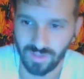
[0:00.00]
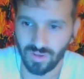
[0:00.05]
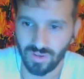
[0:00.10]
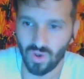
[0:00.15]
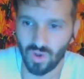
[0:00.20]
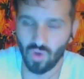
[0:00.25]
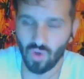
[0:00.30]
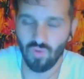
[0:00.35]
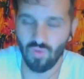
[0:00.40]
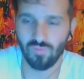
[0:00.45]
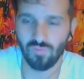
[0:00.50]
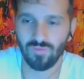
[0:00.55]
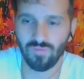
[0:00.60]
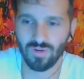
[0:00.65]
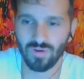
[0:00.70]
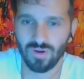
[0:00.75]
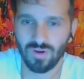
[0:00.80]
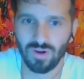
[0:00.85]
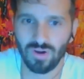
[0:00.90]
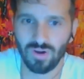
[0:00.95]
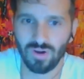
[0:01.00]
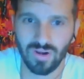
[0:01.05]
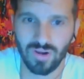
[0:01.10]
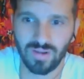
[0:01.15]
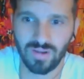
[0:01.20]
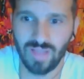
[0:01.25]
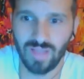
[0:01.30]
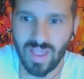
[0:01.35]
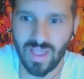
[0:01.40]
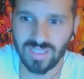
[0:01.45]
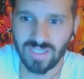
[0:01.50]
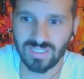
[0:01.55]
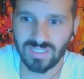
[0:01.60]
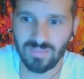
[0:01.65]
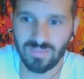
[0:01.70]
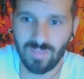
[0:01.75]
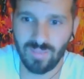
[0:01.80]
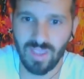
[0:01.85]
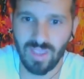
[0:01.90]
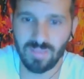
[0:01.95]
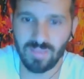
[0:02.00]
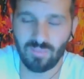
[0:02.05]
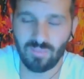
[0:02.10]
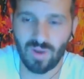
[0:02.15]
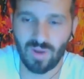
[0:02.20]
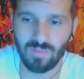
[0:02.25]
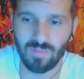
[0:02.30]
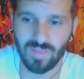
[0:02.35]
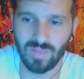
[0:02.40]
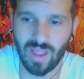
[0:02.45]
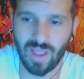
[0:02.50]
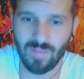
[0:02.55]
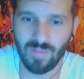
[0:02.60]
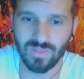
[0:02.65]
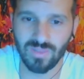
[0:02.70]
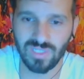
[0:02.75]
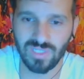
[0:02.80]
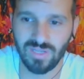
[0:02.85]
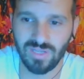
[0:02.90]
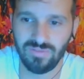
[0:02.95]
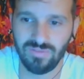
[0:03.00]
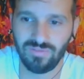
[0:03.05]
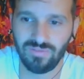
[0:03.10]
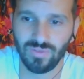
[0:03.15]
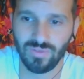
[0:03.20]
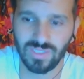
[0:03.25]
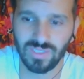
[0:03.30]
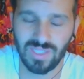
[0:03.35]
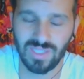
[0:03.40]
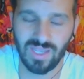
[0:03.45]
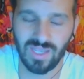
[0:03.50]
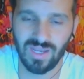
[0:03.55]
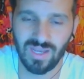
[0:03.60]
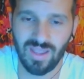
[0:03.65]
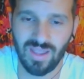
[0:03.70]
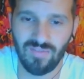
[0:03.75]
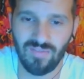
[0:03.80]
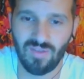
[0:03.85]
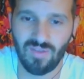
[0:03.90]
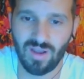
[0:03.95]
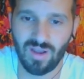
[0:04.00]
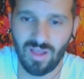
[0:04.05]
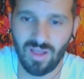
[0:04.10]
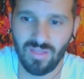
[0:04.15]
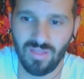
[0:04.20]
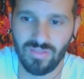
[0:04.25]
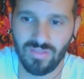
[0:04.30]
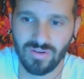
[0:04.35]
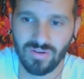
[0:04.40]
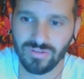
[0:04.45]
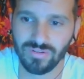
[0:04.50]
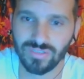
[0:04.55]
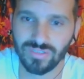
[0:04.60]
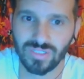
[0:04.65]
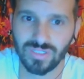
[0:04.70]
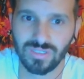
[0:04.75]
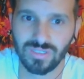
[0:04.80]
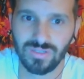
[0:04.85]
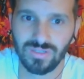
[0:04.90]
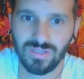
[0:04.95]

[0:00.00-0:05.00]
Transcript: overestimate probably how much influence they can have on others,